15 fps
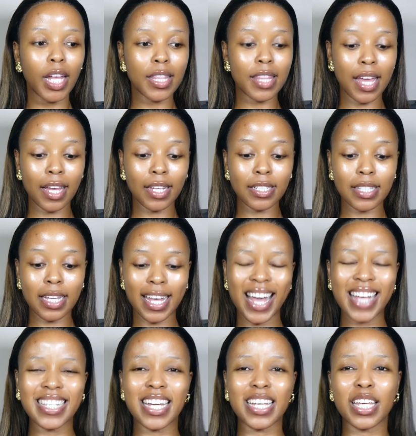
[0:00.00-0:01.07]
Then the
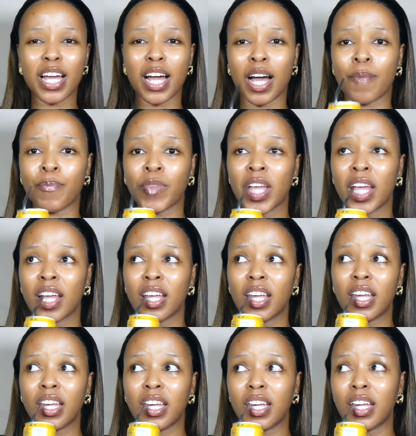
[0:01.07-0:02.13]
guy's like,
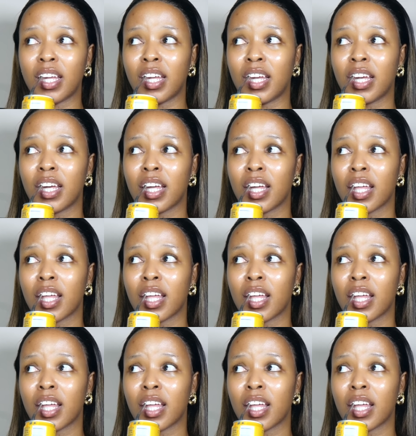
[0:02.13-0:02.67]
he